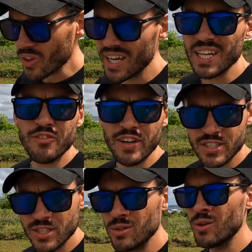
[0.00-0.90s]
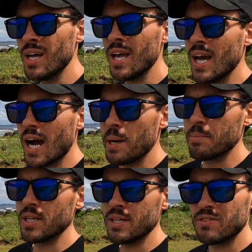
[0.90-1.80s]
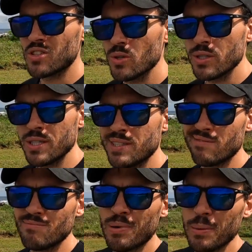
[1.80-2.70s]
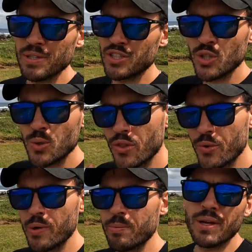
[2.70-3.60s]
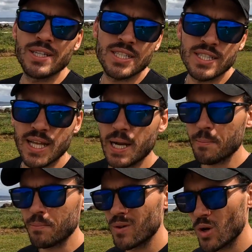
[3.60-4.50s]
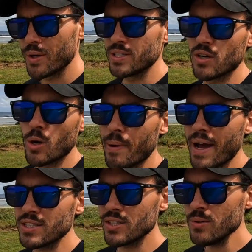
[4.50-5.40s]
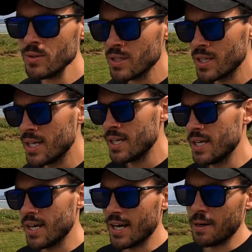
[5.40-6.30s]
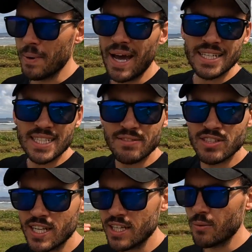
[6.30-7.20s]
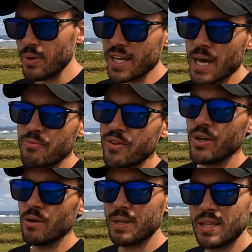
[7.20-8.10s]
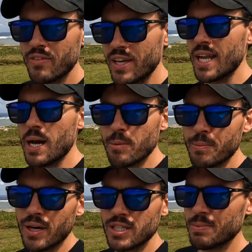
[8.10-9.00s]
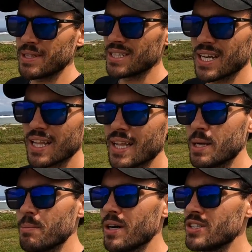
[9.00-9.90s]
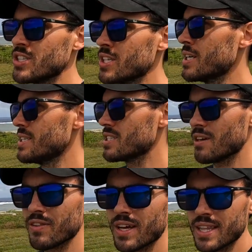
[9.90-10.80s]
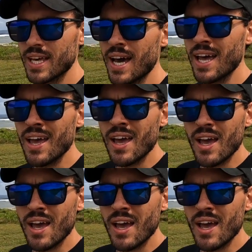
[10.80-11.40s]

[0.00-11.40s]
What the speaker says: And if I do, I believe there's only probably 2 or 3 places that I'm going to go back to. As I've said in the recap video, I've been to Vietnam a bunch, been to Thailand a bunch, and stuff like that.